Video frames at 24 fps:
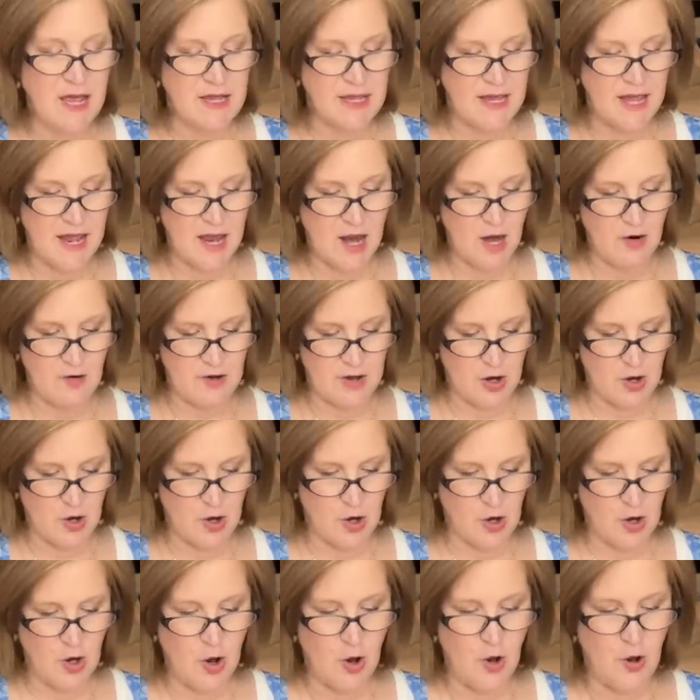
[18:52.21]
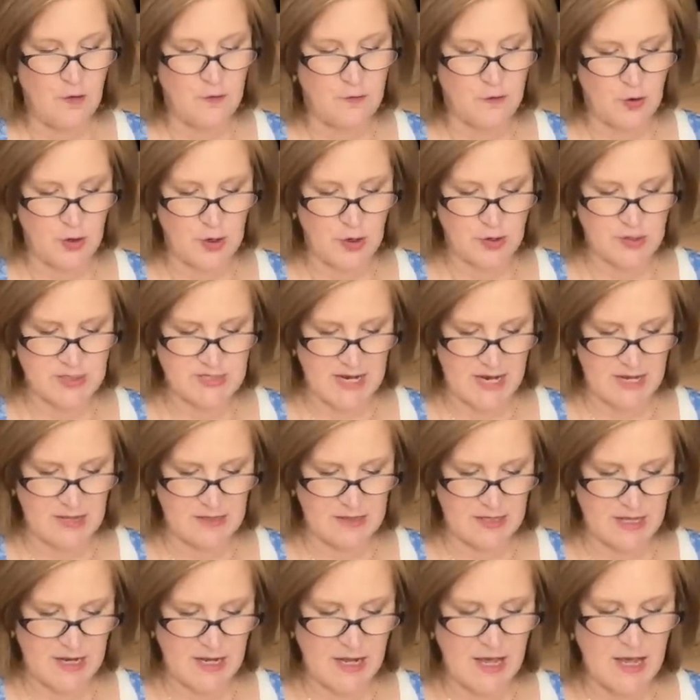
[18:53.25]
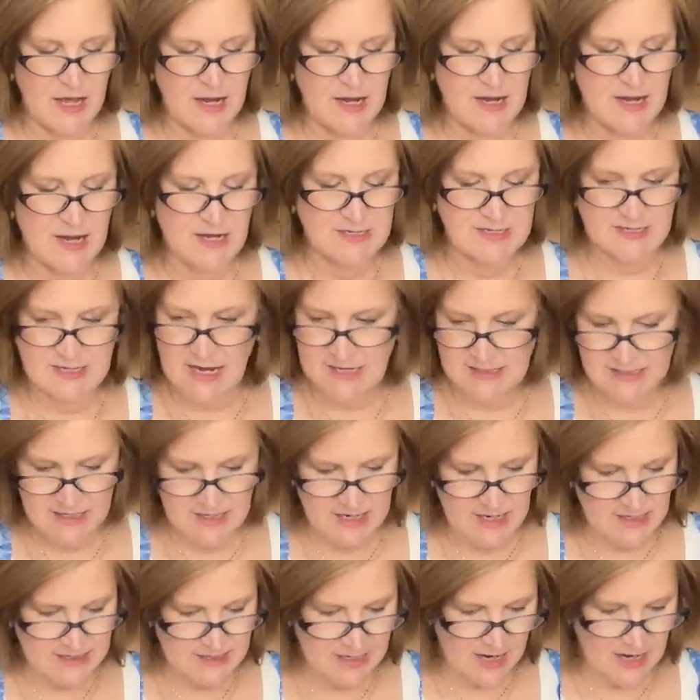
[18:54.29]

carrier for your daily necessities.